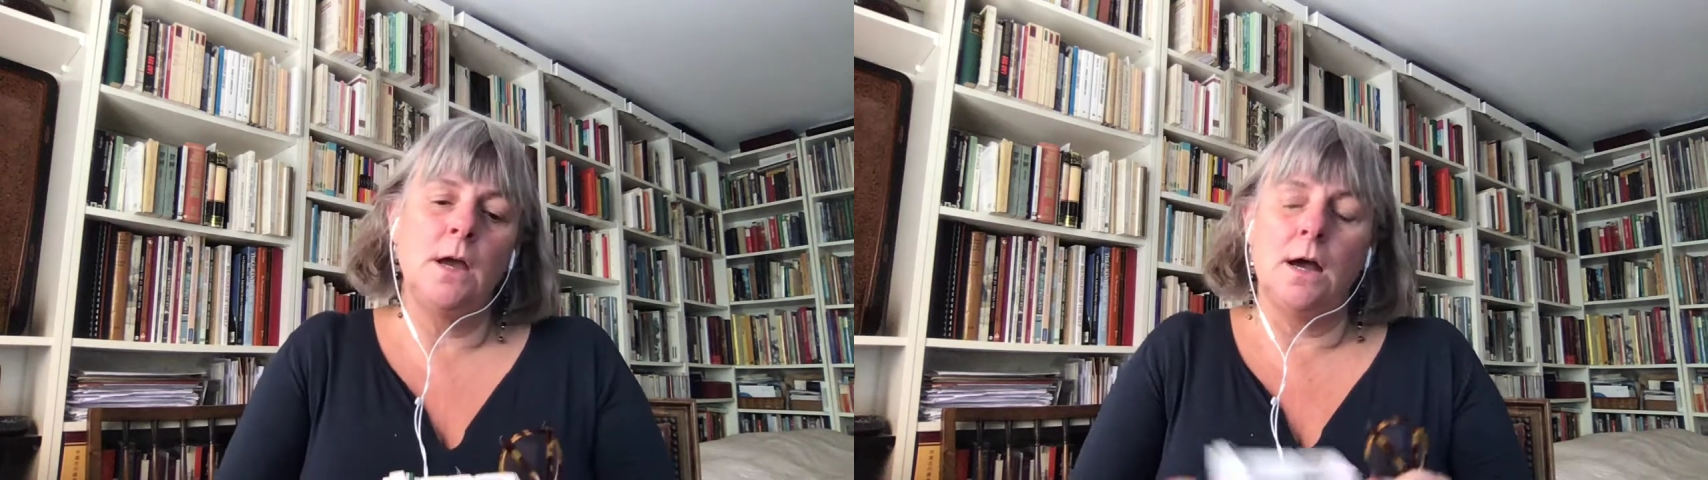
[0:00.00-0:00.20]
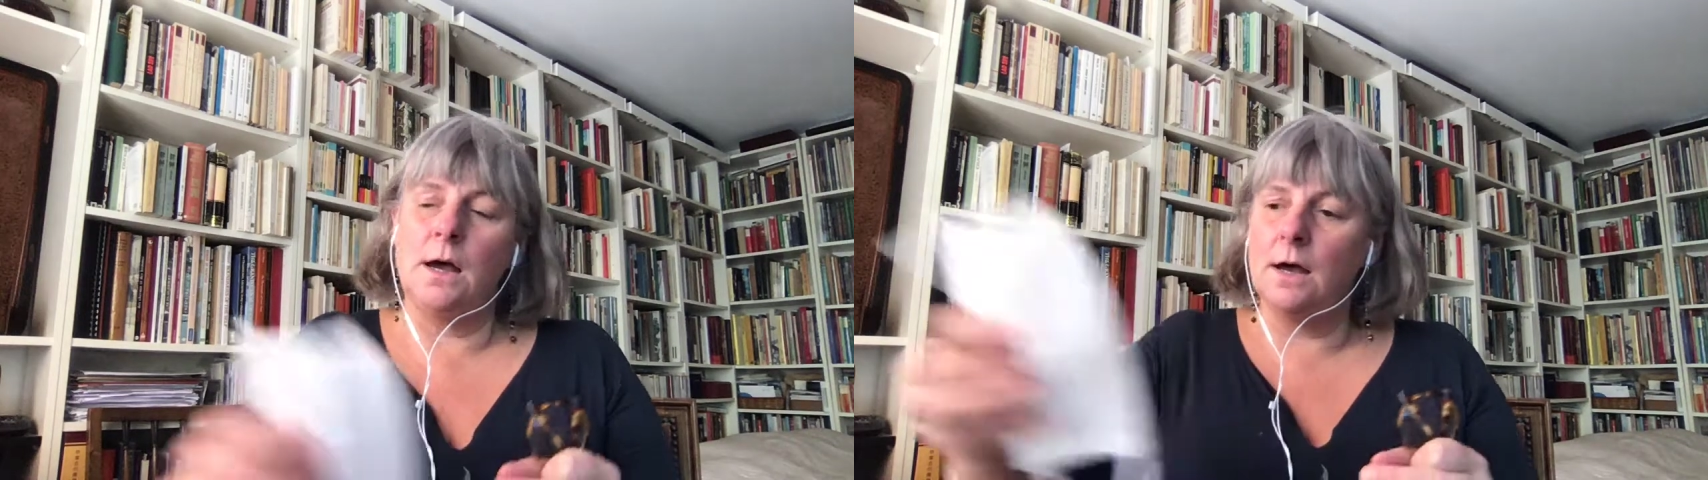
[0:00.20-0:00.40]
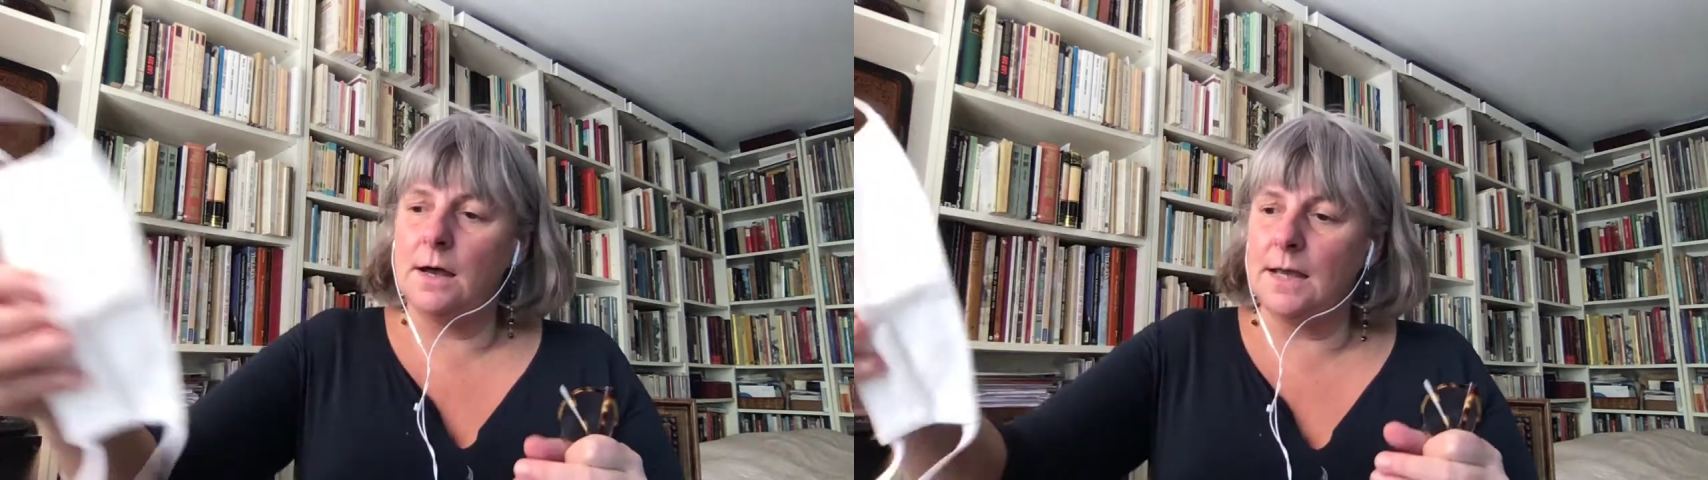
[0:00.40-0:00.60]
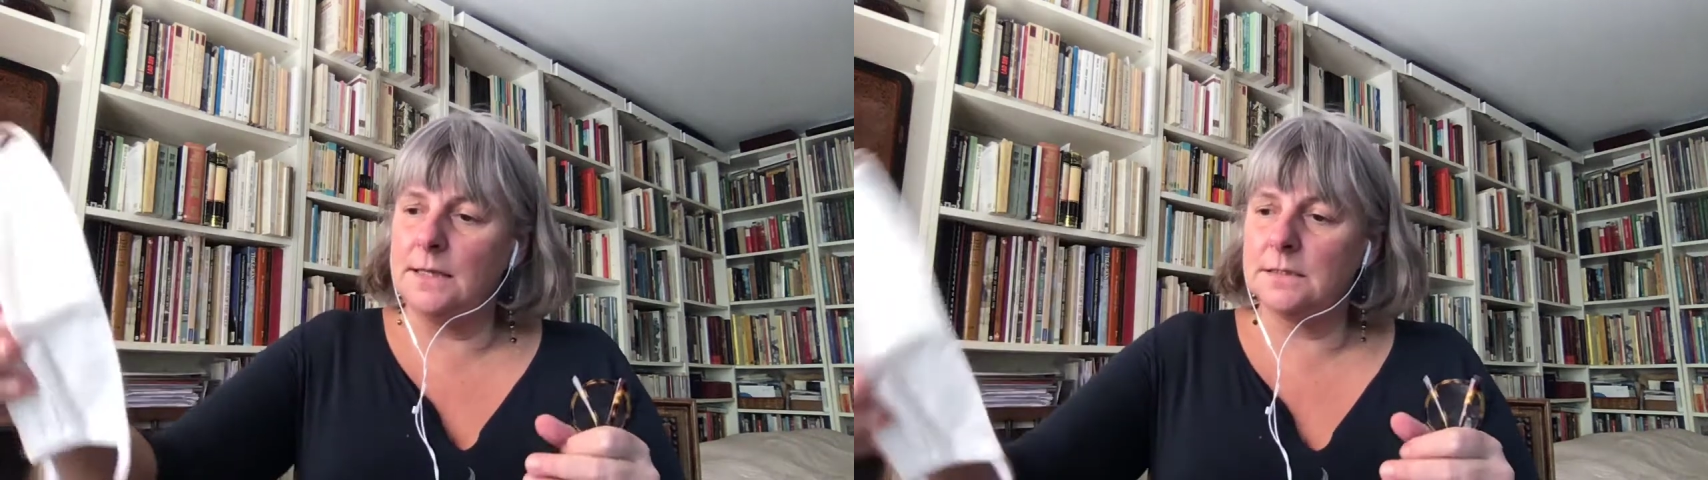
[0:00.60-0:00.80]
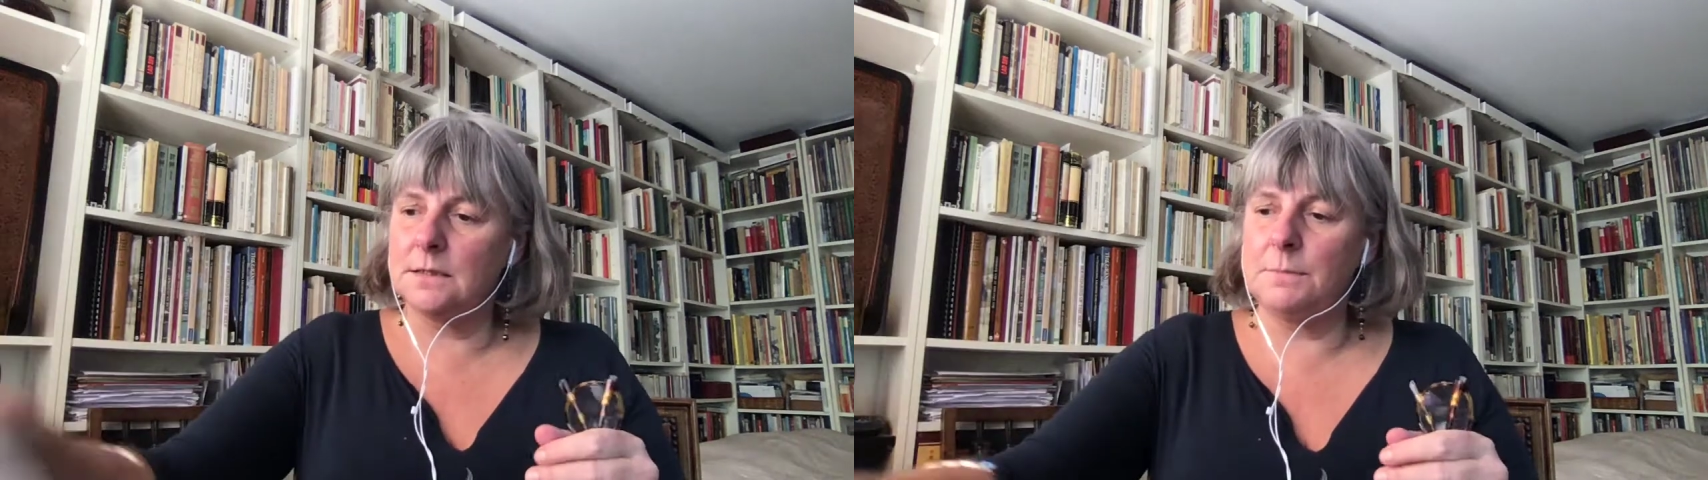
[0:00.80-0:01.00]

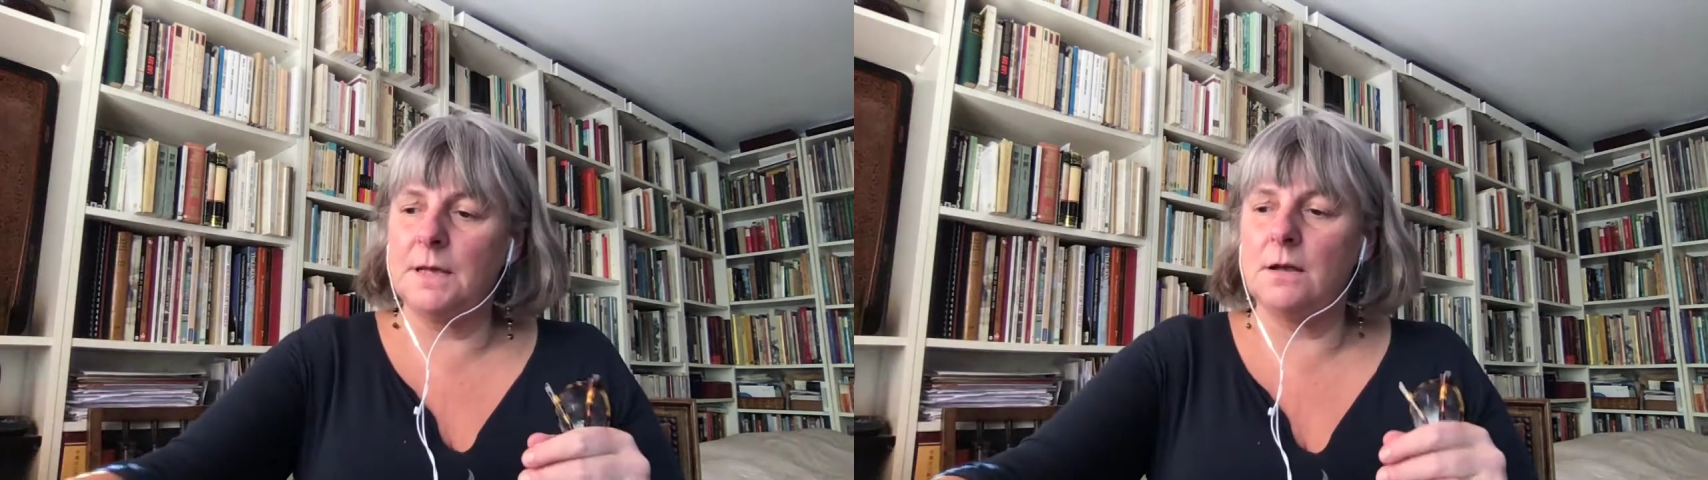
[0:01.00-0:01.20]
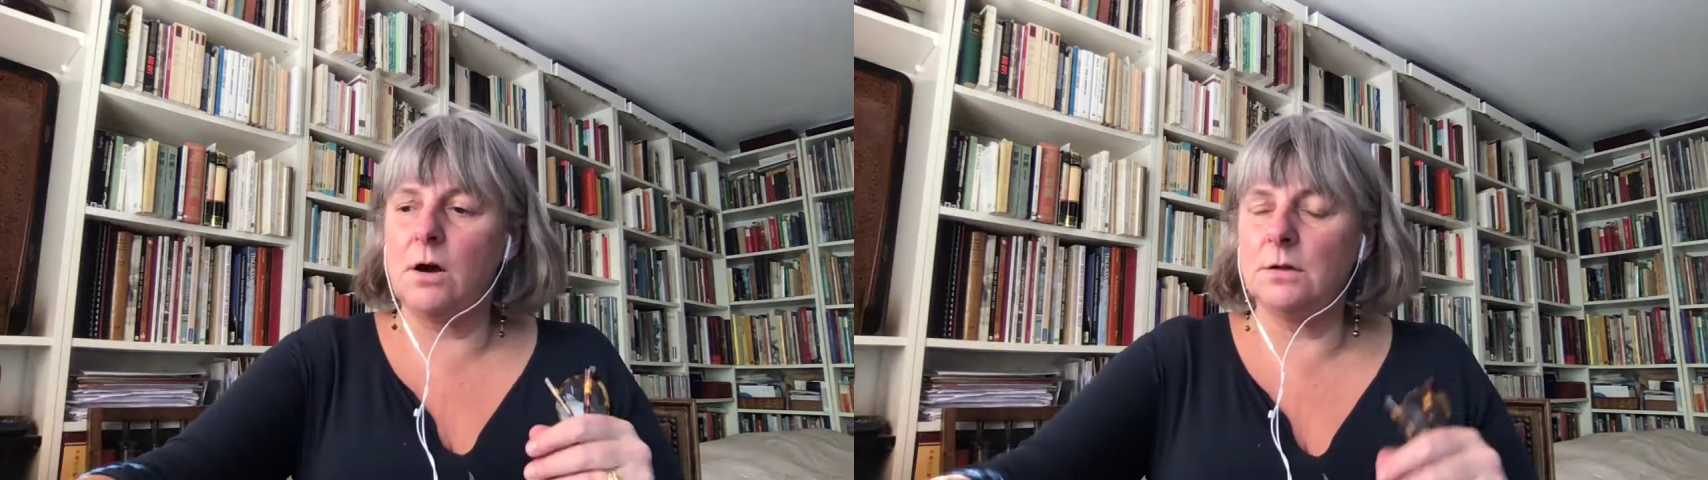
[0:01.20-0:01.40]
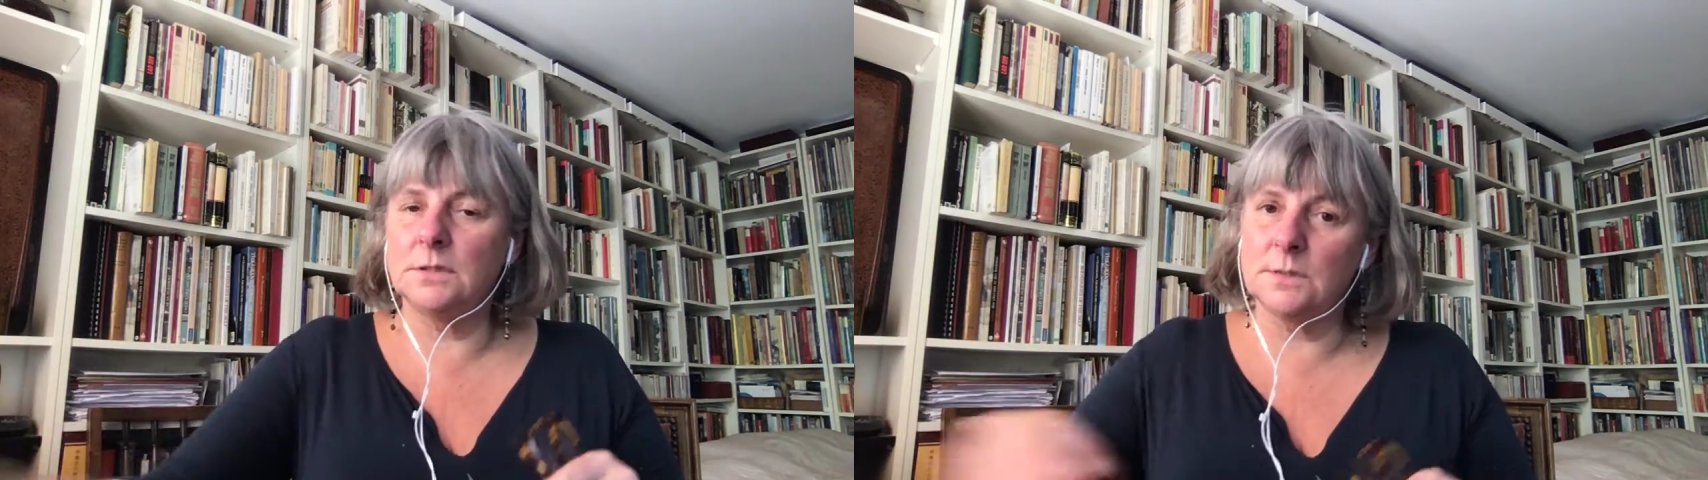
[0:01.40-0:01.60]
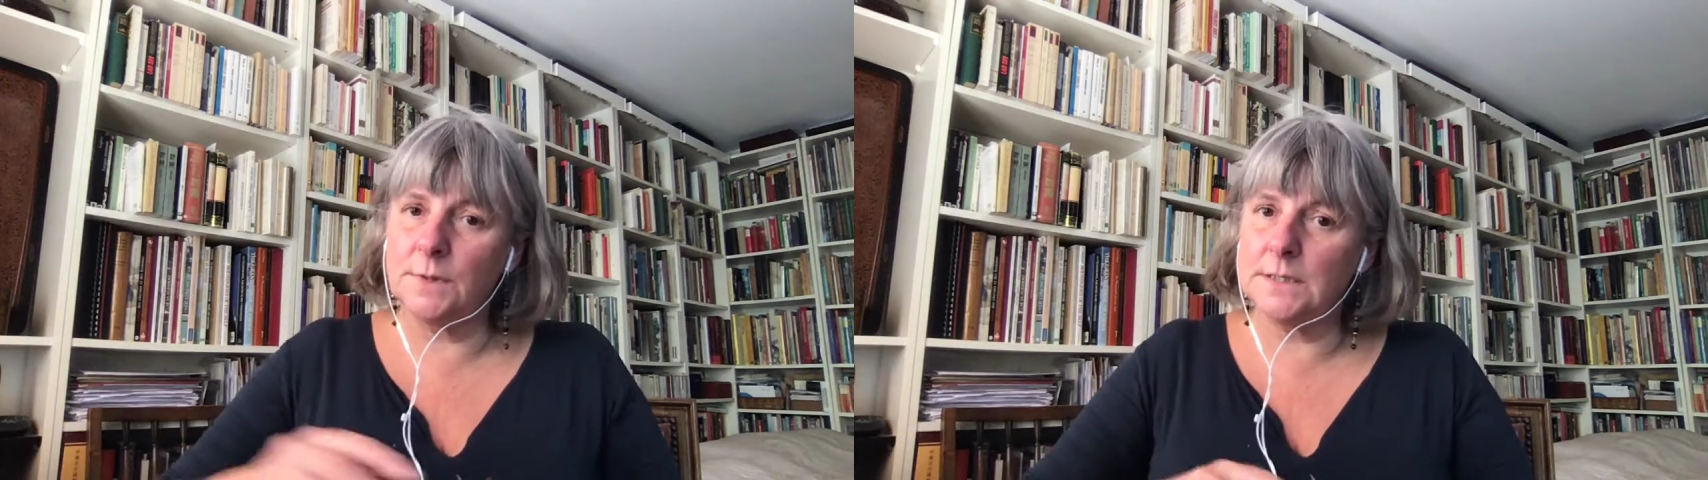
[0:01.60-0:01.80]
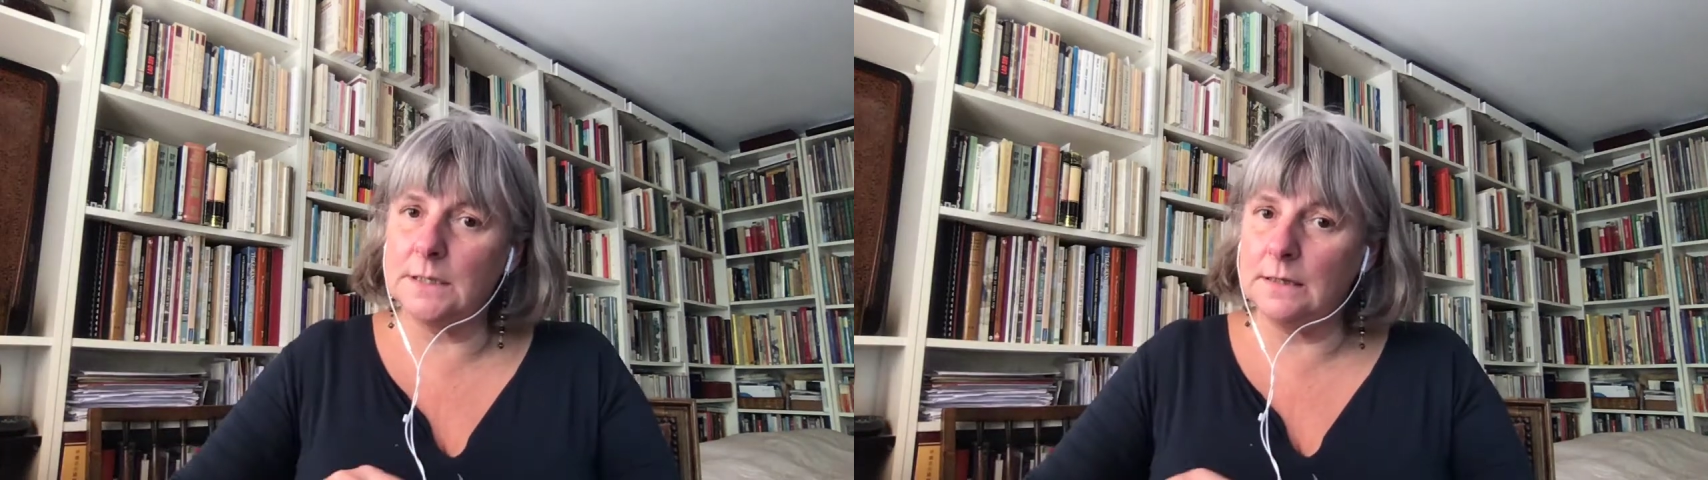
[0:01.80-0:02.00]
It's a bit hot and
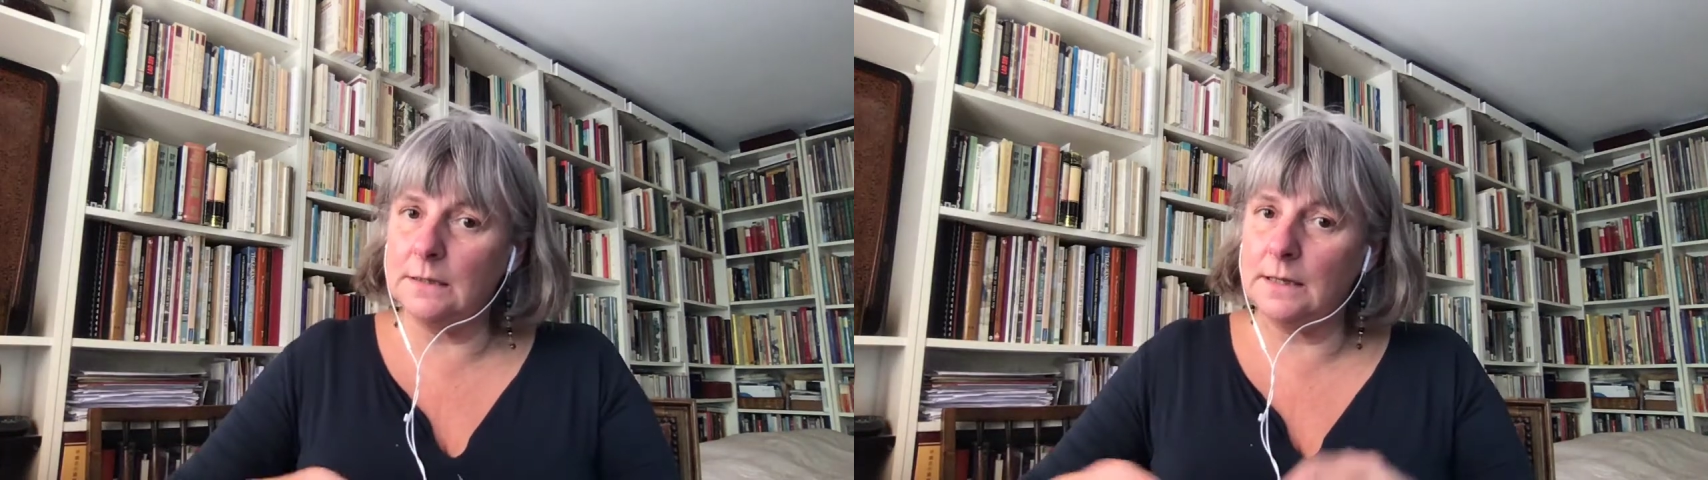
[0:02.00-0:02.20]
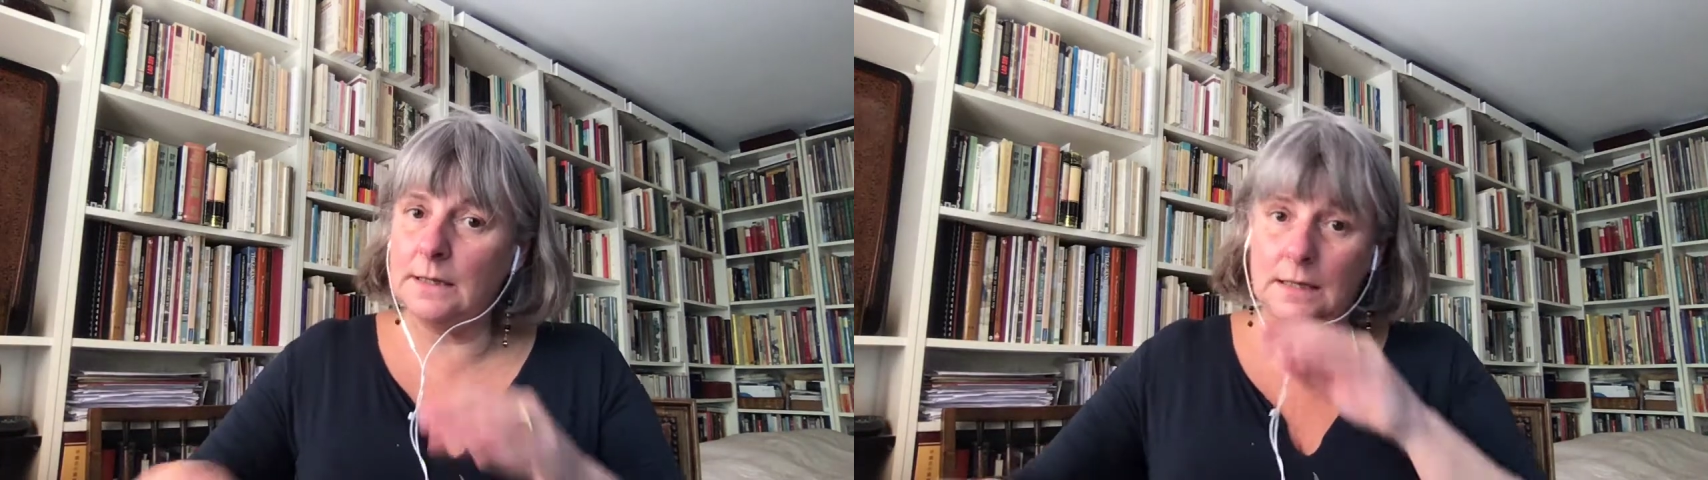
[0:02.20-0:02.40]
sweaty in there,